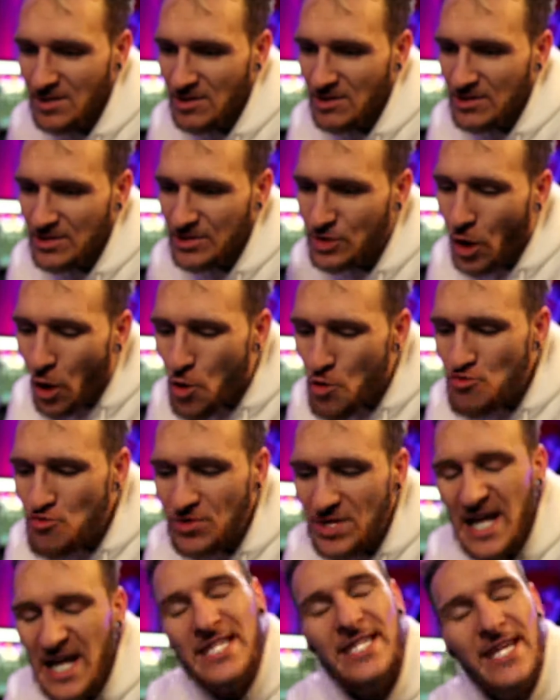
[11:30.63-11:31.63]
Don't
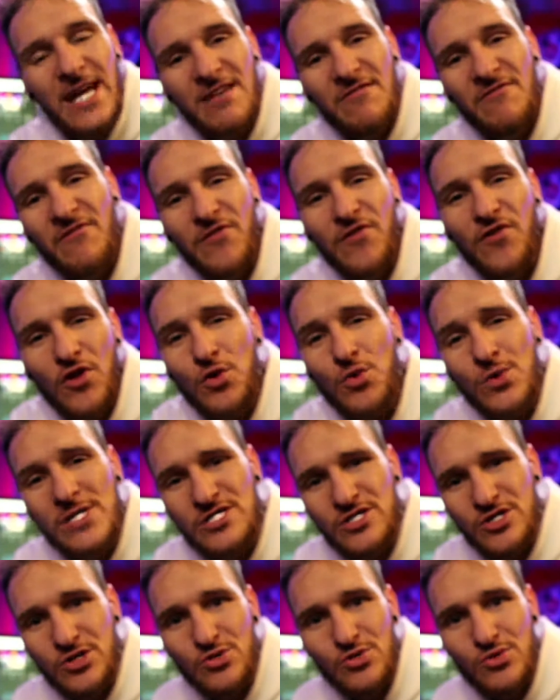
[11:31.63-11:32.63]
let that influence
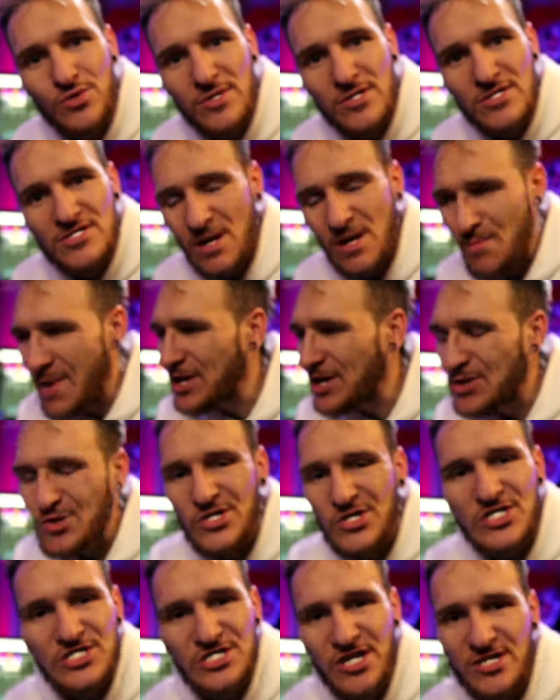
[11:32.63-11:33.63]
you to make your
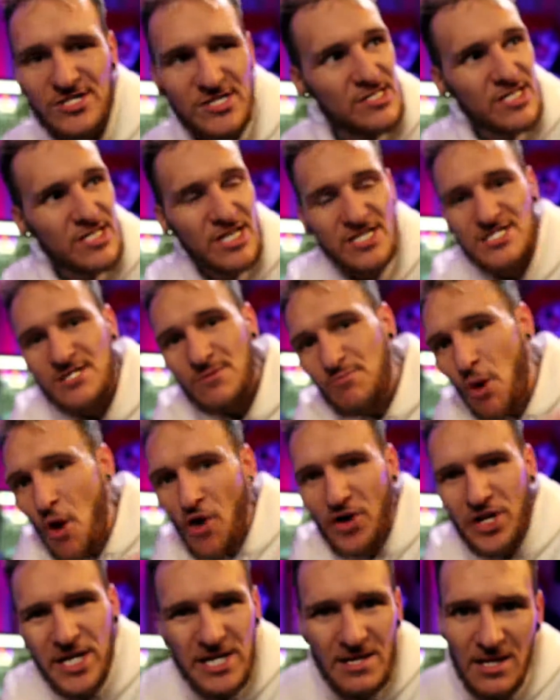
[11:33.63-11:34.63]
decisions, because the
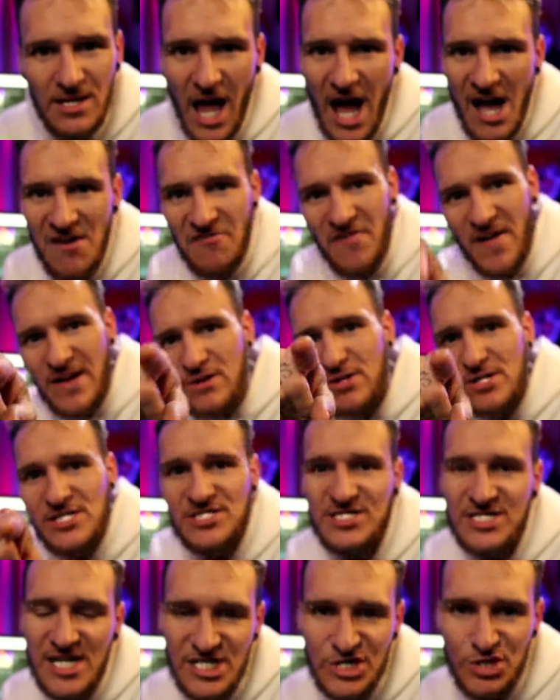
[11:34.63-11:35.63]
party in life ain't going to
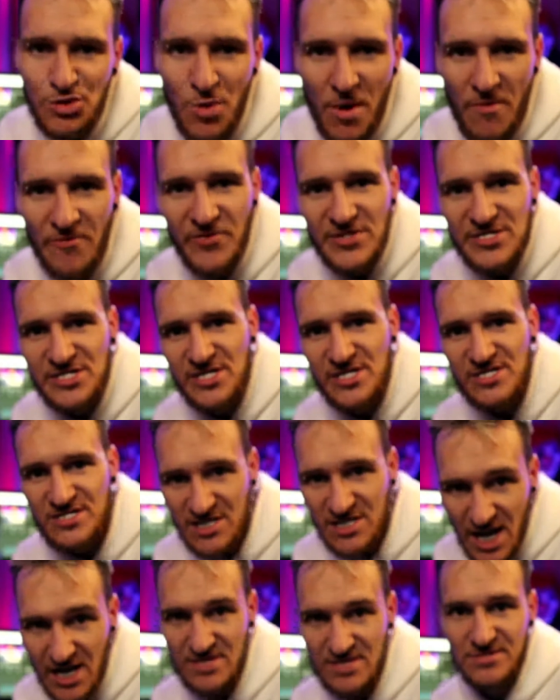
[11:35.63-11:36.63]
set you up for
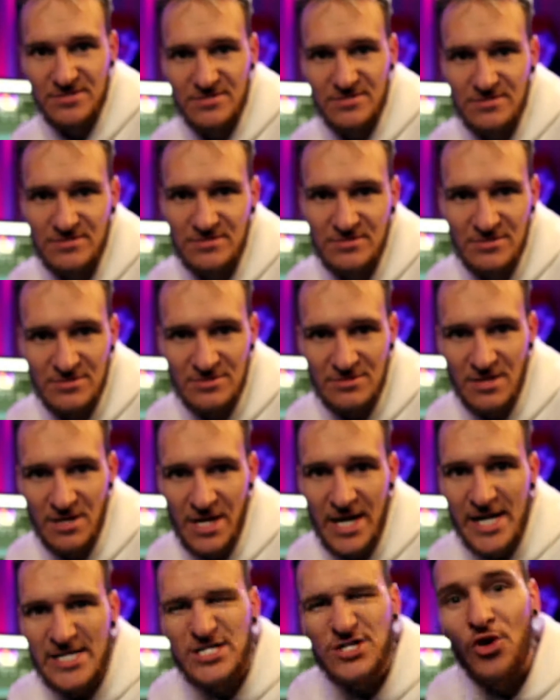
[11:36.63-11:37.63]
success.
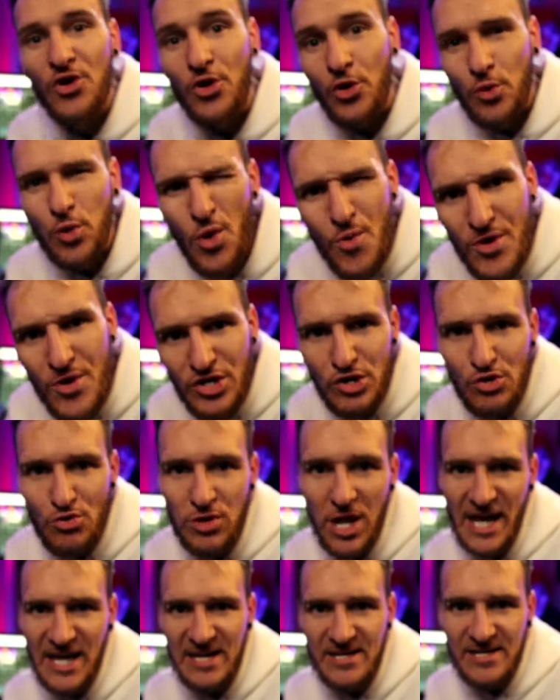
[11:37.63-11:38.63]
It's going to ruin you
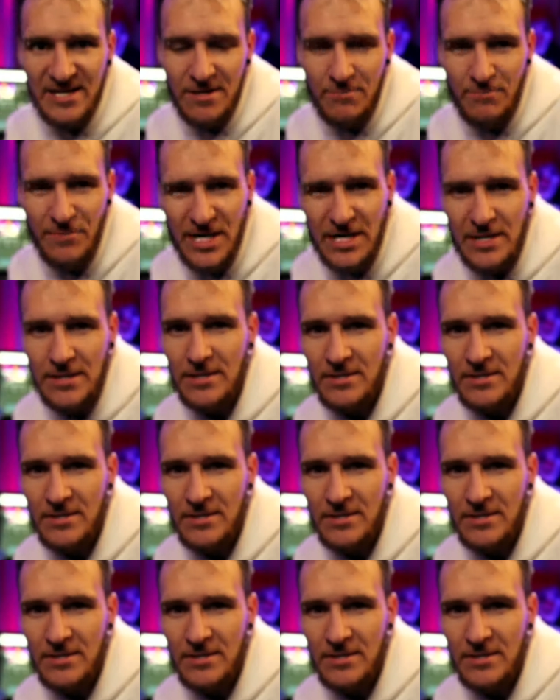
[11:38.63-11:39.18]
like it did me.